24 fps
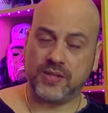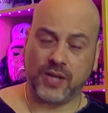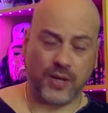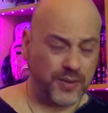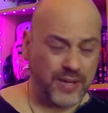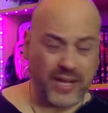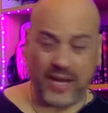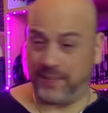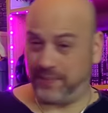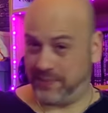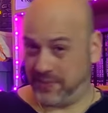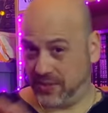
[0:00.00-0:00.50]
So
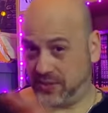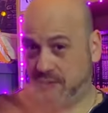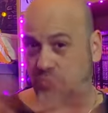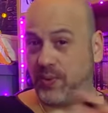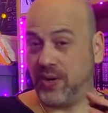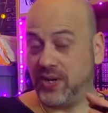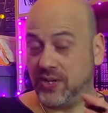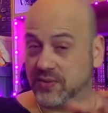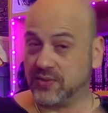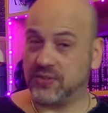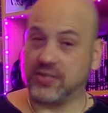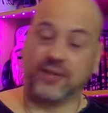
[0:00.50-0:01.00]
yeah, there's a
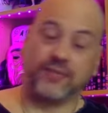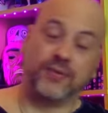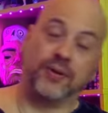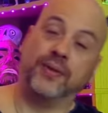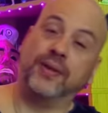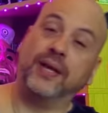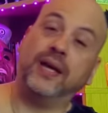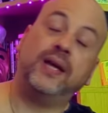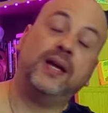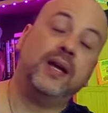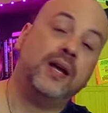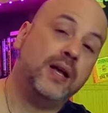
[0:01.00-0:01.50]
range of stuff on
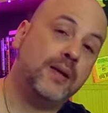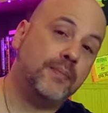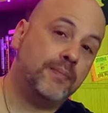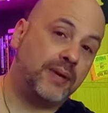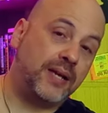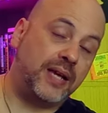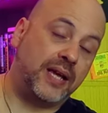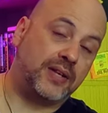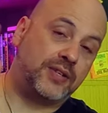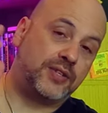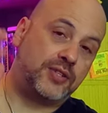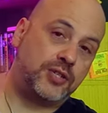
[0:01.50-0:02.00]
there,
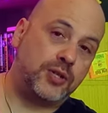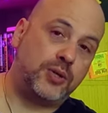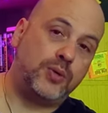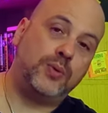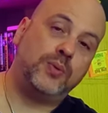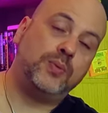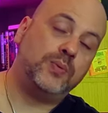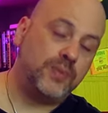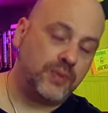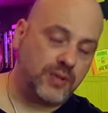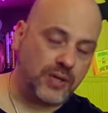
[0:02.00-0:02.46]
but yeah, do